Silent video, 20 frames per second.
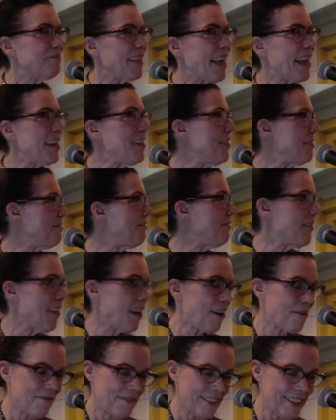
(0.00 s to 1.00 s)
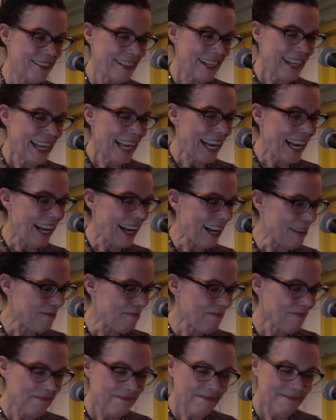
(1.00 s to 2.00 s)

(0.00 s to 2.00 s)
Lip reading: Thank you for that one.